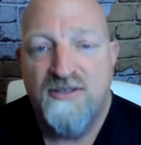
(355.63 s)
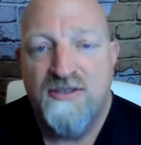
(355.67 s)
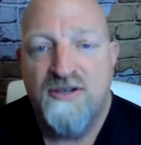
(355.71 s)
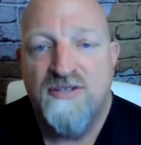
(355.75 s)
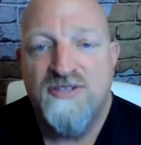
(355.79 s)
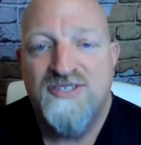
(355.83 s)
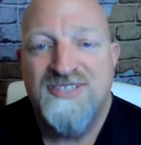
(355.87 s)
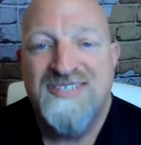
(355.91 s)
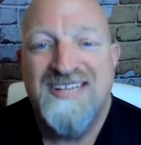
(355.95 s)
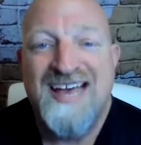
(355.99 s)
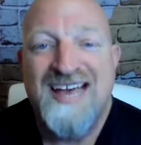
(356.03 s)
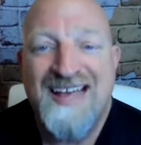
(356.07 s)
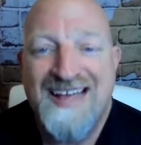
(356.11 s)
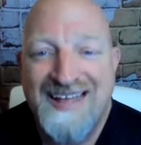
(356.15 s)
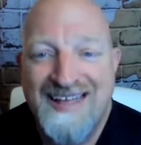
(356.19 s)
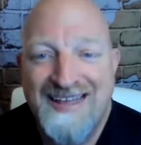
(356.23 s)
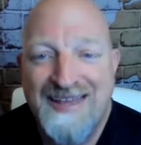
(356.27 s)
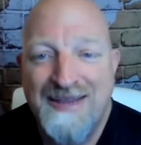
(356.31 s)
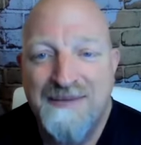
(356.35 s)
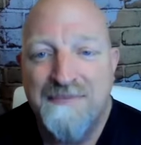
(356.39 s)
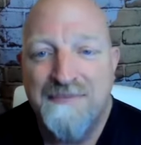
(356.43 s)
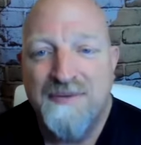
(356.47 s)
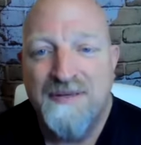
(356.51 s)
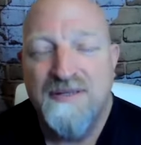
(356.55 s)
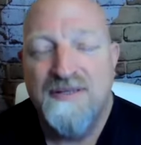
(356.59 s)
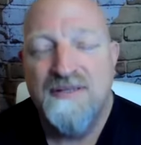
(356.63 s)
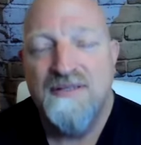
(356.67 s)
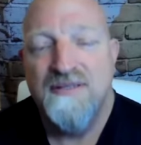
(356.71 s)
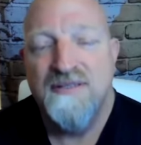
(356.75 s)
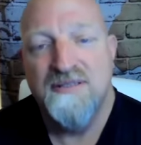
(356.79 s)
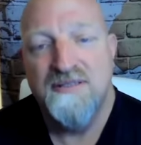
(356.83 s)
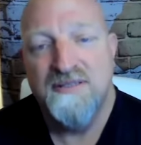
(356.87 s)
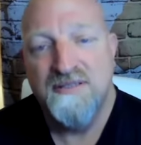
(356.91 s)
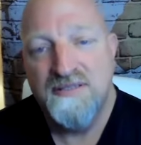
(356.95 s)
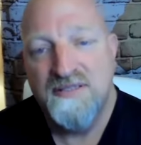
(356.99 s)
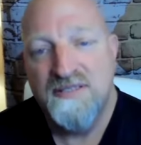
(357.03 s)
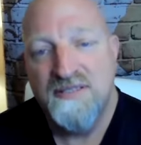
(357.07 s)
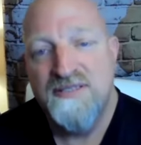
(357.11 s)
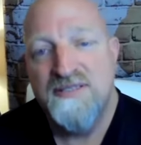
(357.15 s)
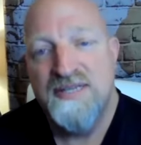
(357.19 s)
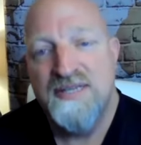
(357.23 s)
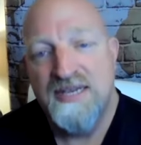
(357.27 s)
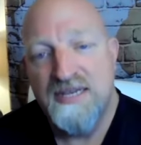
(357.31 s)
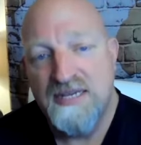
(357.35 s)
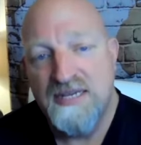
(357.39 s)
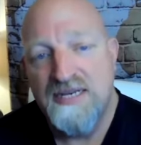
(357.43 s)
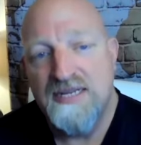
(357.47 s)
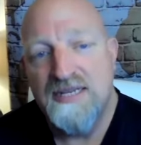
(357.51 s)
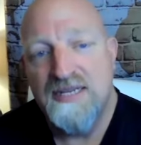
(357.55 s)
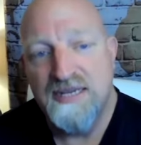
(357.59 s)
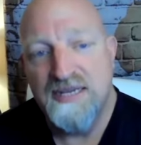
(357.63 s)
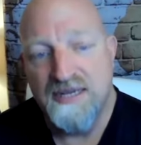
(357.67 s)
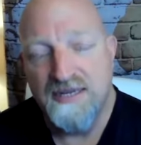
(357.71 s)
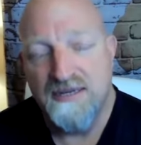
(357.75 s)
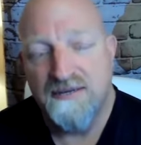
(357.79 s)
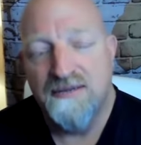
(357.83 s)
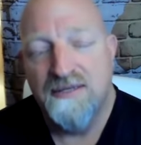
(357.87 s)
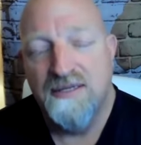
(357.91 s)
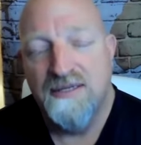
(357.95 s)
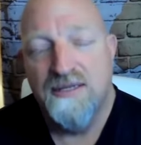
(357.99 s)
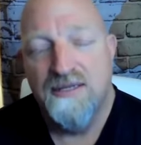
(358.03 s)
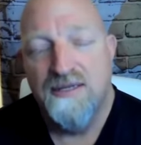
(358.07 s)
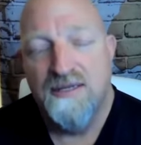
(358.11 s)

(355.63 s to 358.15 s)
there's time to take it again.